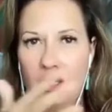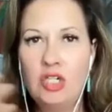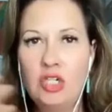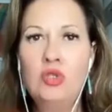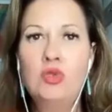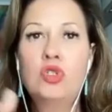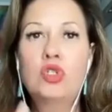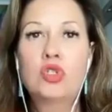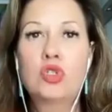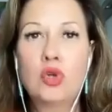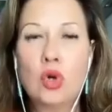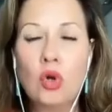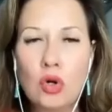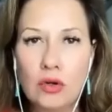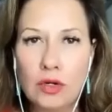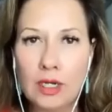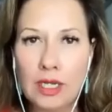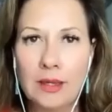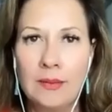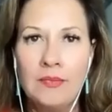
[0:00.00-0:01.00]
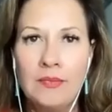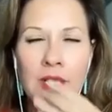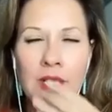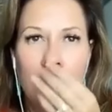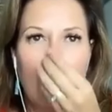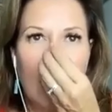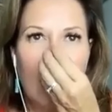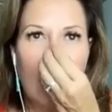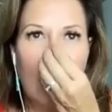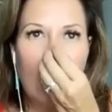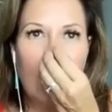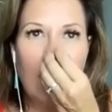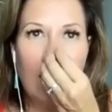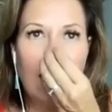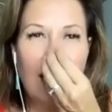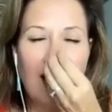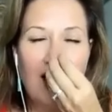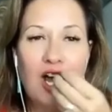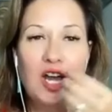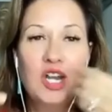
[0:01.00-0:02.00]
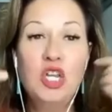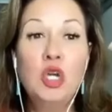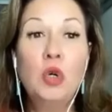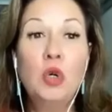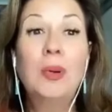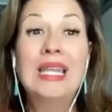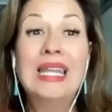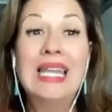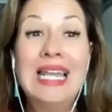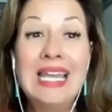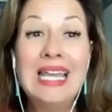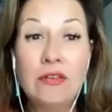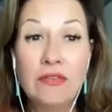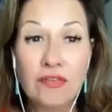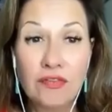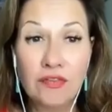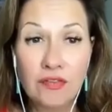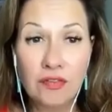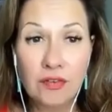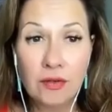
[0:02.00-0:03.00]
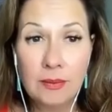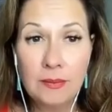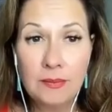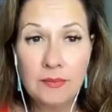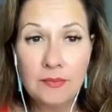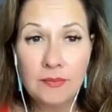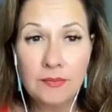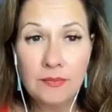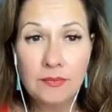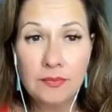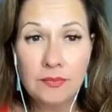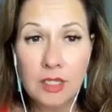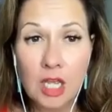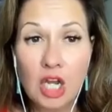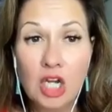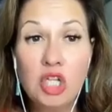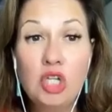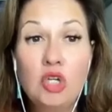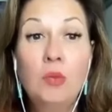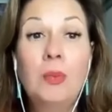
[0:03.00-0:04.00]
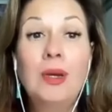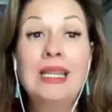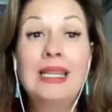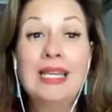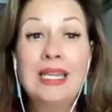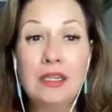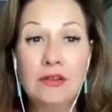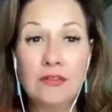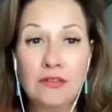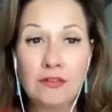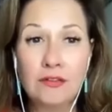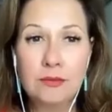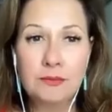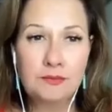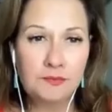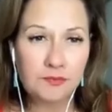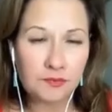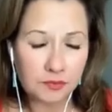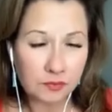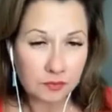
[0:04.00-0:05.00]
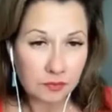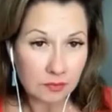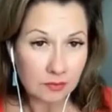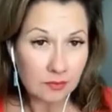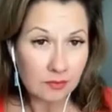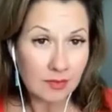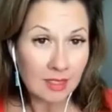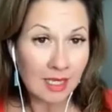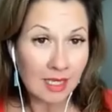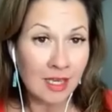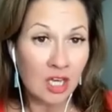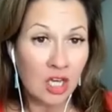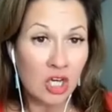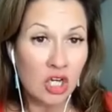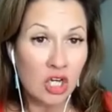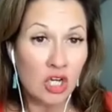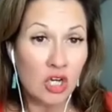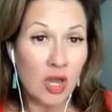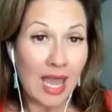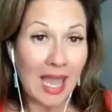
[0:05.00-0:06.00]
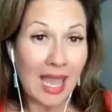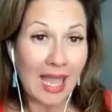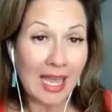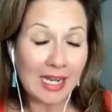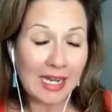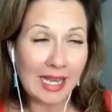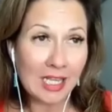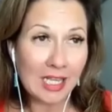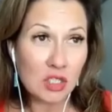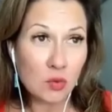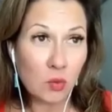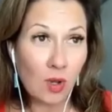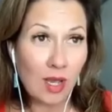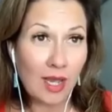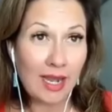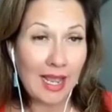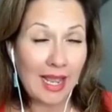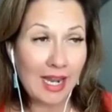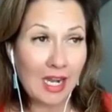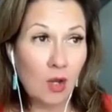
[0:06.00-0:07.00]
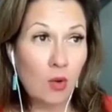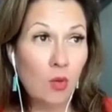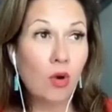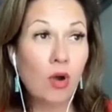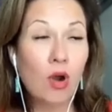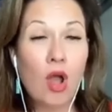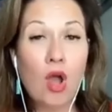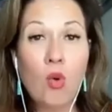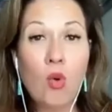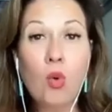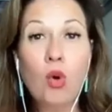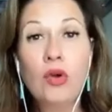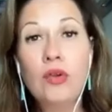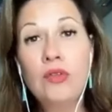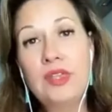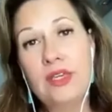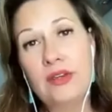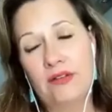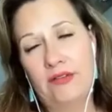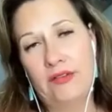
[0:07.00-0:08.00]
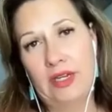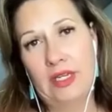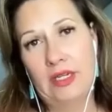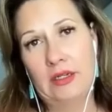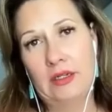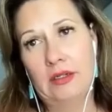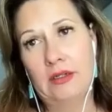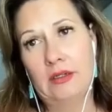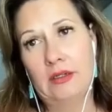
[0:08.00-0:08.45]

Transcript: a new story, a new belief, a new belief. And guess what, Anna? We're all worthy of it.